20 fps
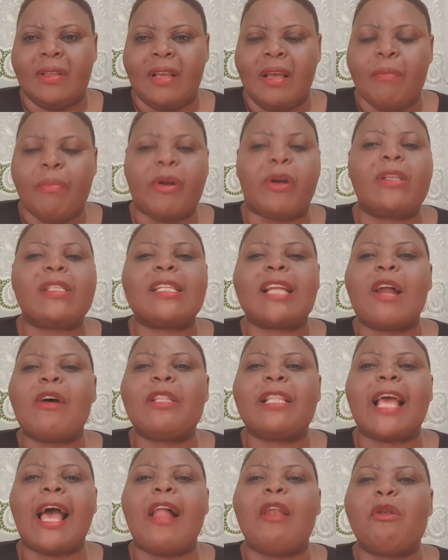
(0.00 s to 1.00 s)
Because now
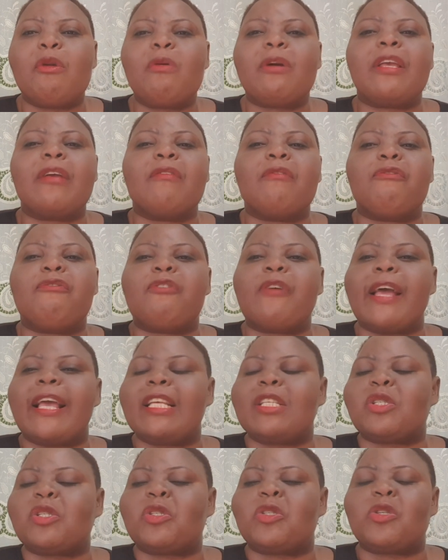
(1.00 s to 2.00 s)
they are looking for a
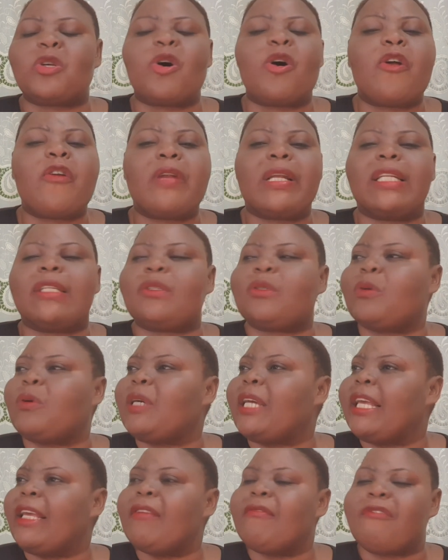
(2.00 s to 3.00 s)
story to
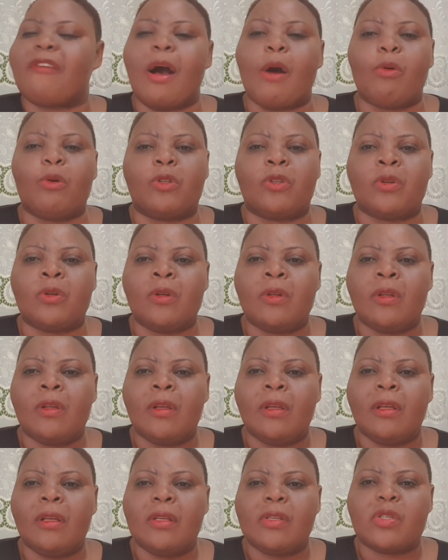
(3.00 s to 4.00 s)
give out.
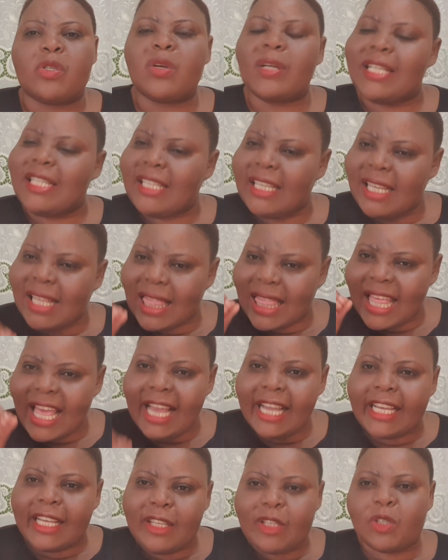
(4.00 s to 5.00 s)
So dear,
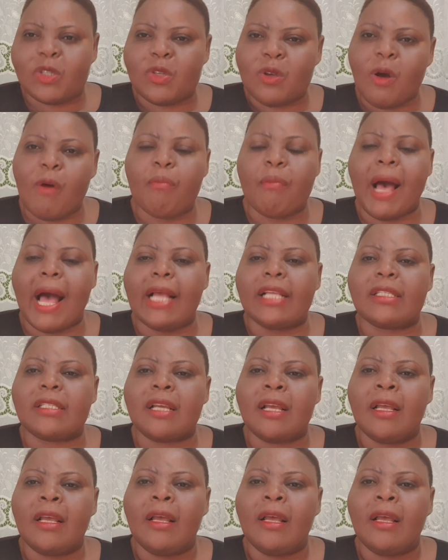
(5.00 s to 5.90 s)
thank you so much.